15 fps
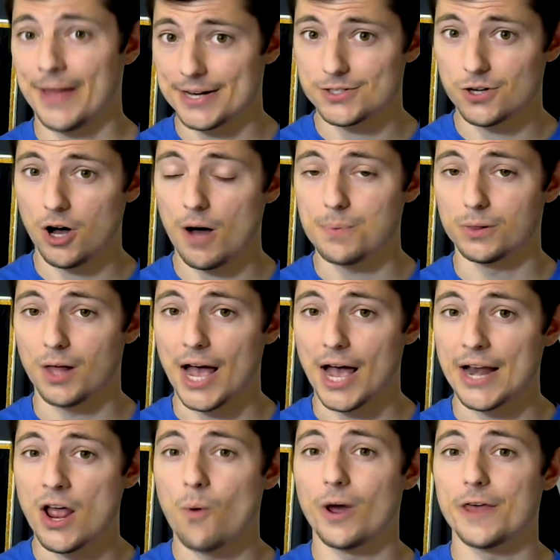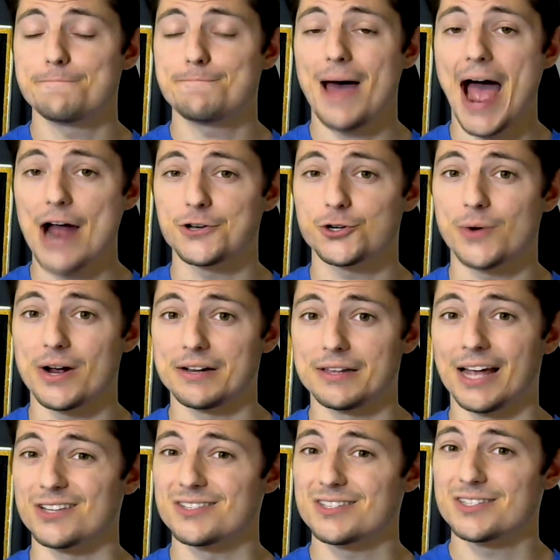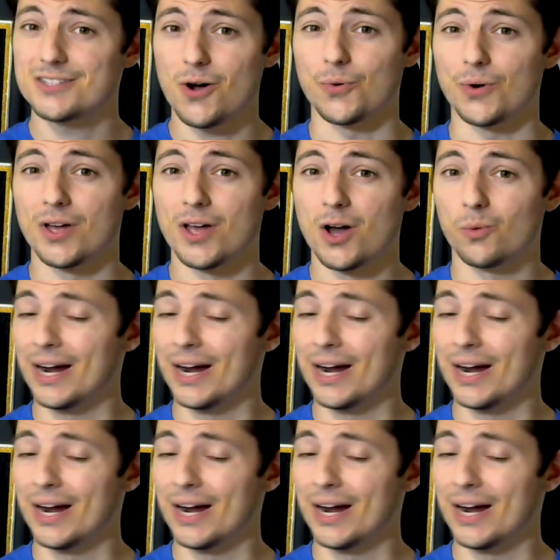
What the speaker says: on that top line with Pacioretty and Stone.